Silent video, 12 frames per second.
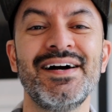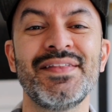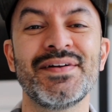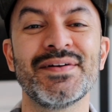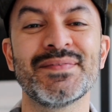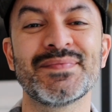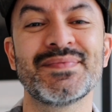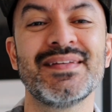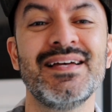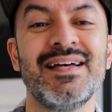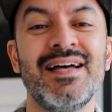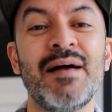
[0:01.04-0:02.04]
Hi there,
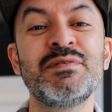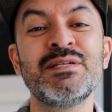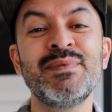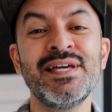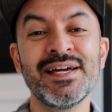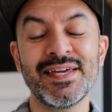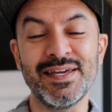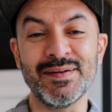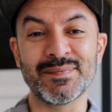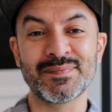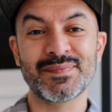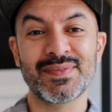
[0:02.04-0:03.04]
I'm Jimmy
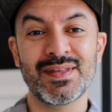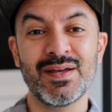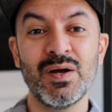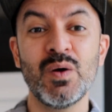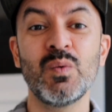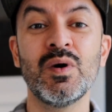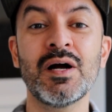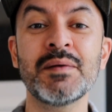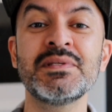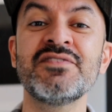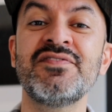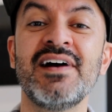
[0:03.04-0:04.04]
Hickey.
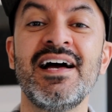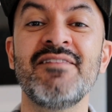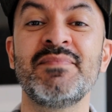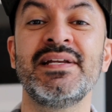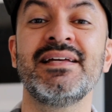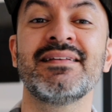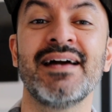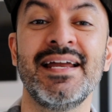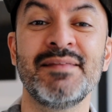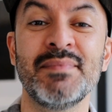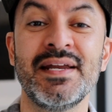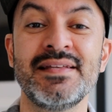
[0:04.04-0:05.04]
Welcome to 5-Minute
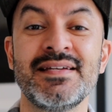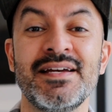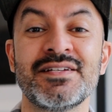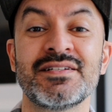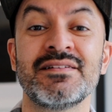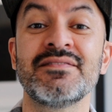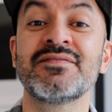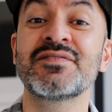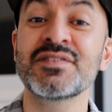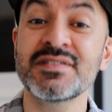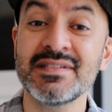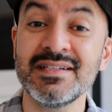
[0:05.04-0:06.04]
Guided Meditation
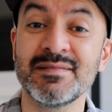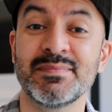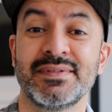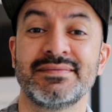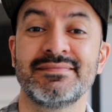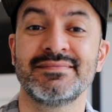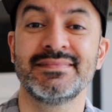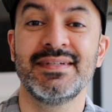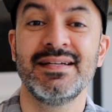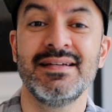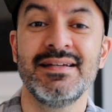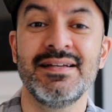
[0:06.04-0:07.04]
for Sleep.
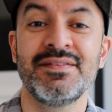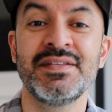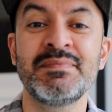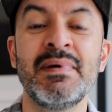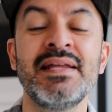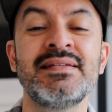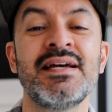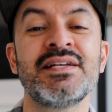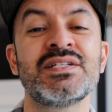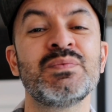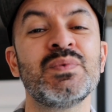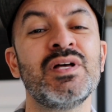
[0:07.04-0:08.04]
This
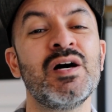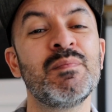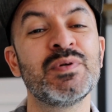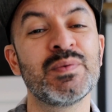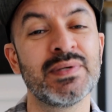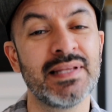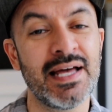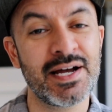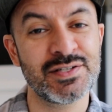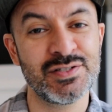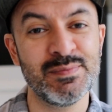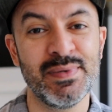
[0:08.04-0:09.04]
meditation will help you
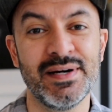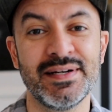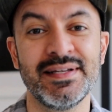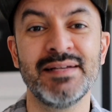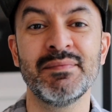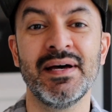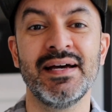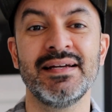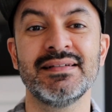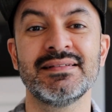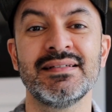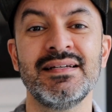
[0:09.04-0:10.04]
relax your body and
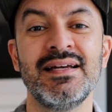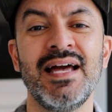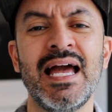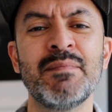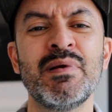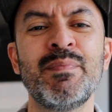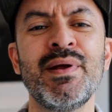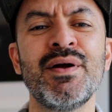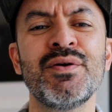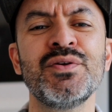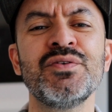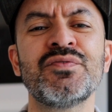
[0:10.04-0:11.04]
mind and
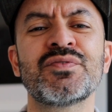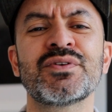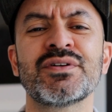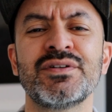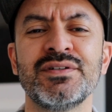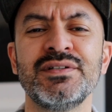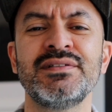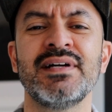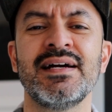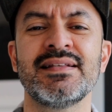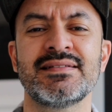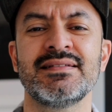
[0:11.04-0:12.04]
prepare you for a good
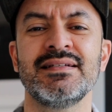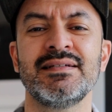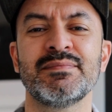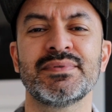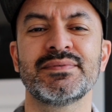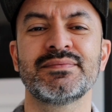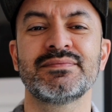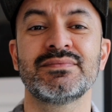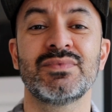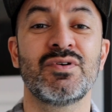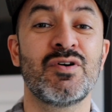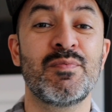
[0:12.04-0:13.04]
night's sleep,
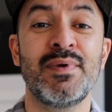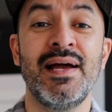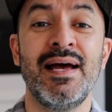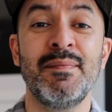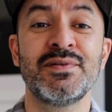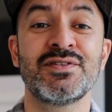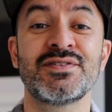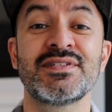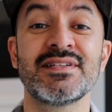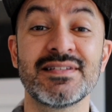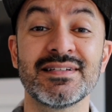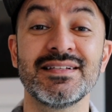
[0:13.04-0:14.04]
or perhaps
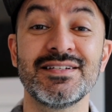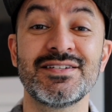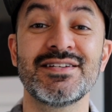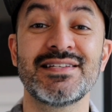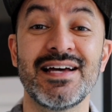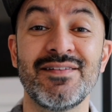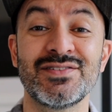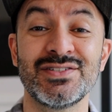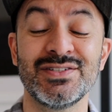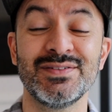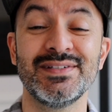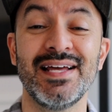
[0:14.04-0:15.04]
just a delicious
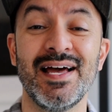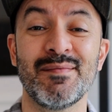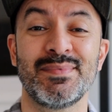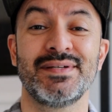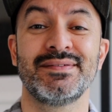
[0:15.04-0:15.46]
afternoon nap.